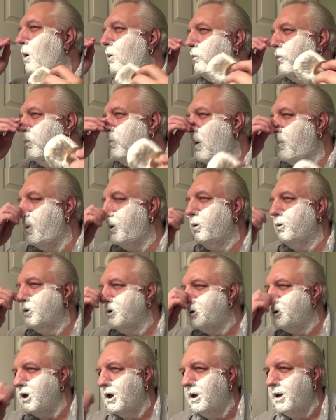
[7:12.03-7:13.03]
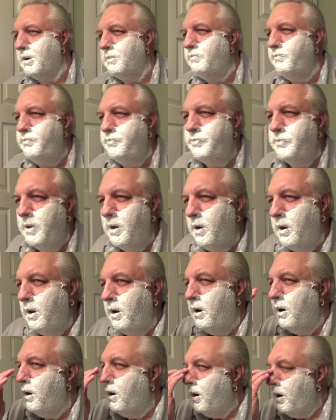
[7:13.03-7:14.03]
Remember those, uh,
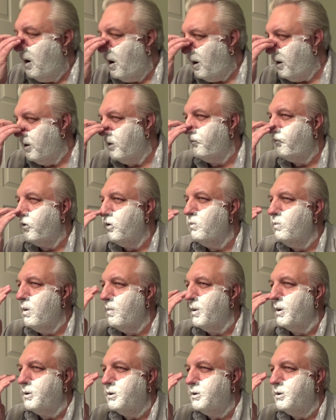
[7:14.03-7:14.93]
I don't know if you remember,